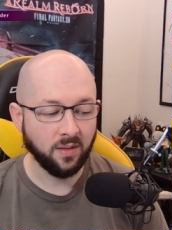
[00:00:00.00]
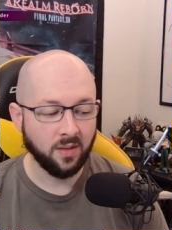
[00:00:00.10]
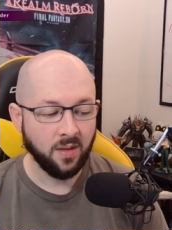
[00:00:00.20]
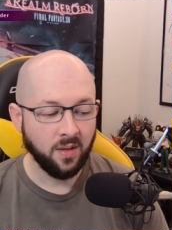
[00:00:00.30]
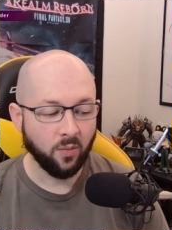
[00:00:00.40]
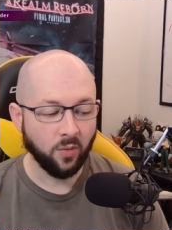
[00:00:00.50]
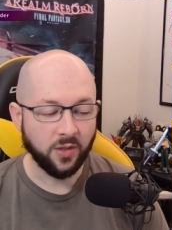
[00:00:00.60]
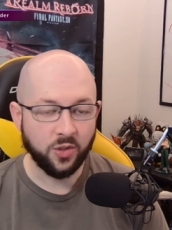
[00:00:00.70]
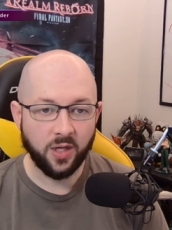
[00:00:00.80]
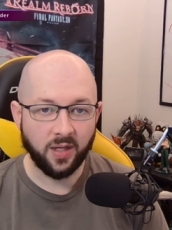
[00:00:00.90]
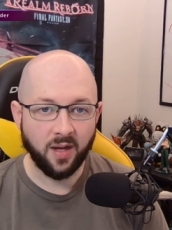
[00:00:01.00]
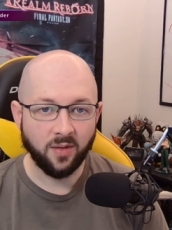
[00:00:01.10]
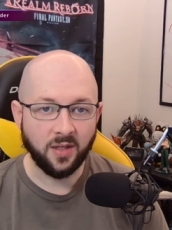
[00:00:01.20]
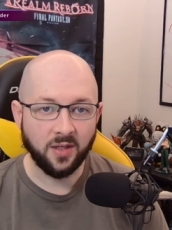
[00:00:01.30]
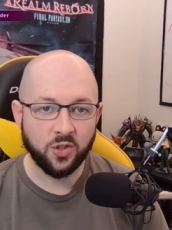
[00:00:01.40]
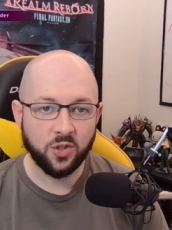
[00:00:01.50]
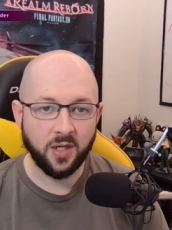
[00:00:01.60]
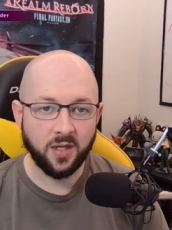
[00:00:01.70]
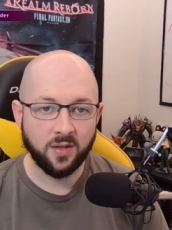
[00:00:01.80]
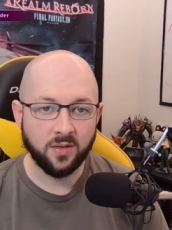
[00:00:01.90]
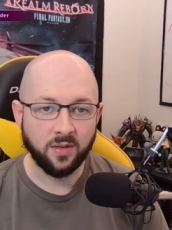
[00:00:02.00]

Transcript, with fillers: We're going to check out the exchange,